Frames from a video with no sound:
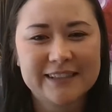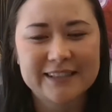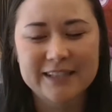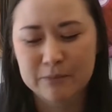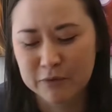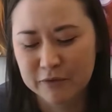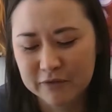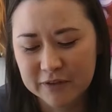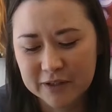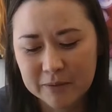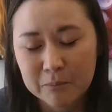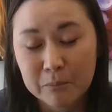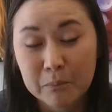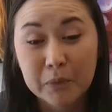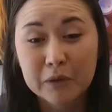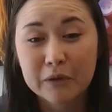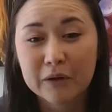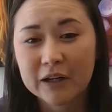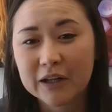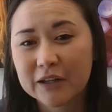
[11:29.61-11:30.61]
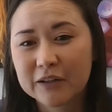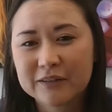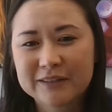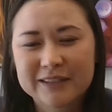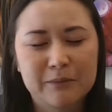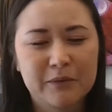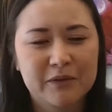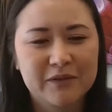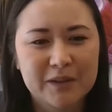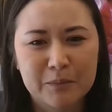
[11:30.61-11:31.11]
Some of them burrow,
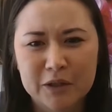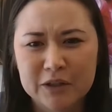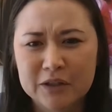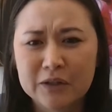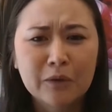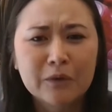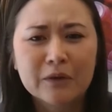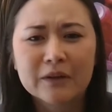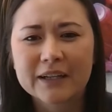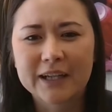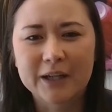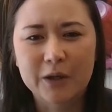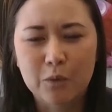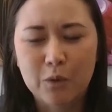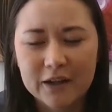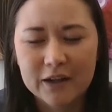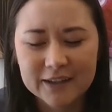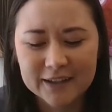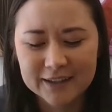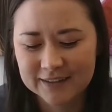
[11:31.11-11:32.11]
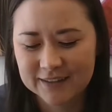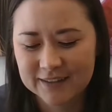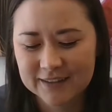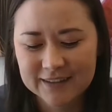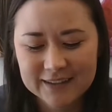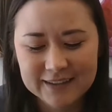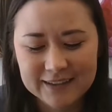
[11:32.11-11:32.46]
some of them are totally aquatic,